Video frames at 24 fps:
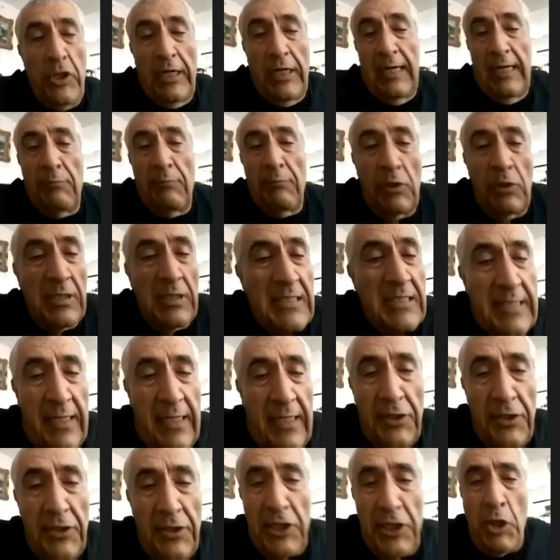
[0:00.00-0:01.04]
you came to this
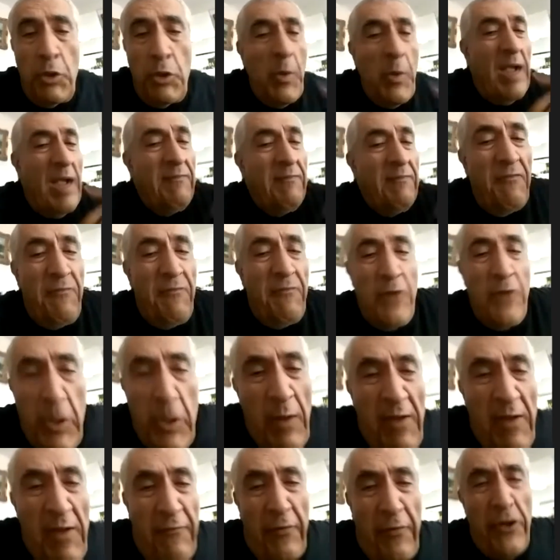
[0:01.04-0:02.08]
country, did you have a
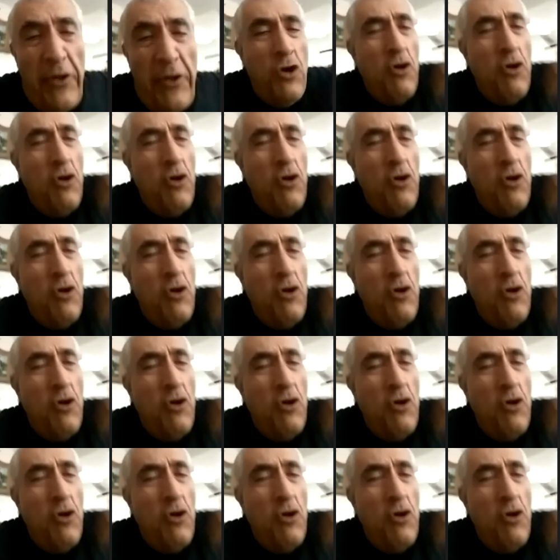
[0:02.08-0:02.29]
freeway for you,